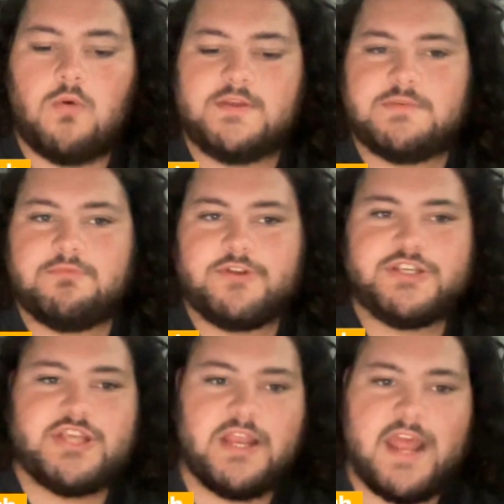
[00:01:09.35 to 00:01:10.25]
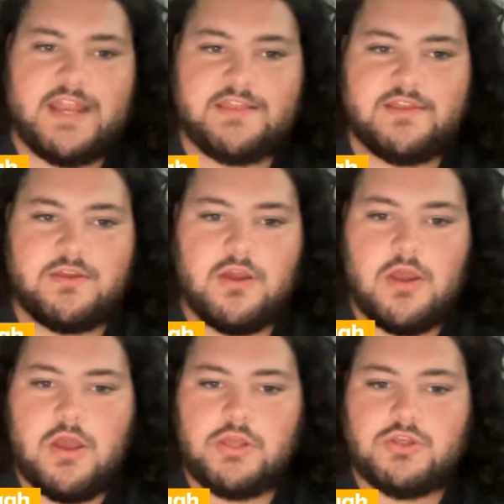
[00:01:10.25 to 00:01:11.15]
Always appreciate anything
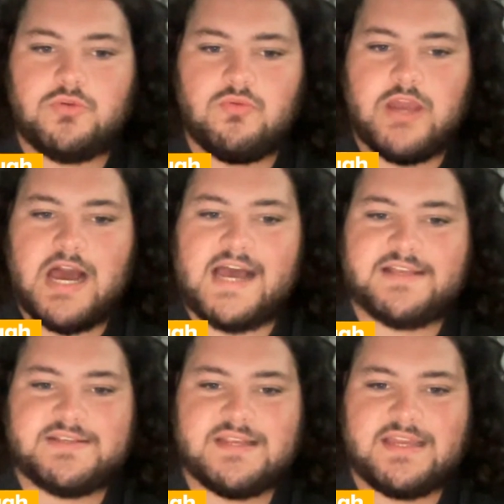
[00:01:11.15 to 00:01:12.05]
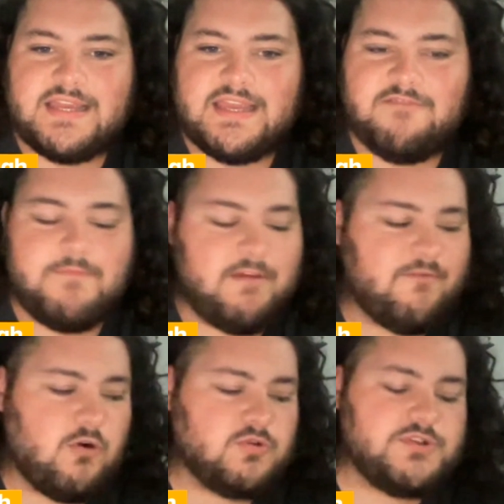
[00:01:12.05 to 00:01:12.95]
you guys give me,
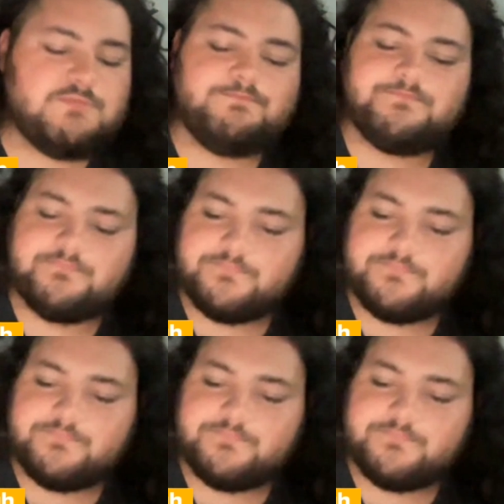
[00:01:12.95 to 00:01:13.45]
folks.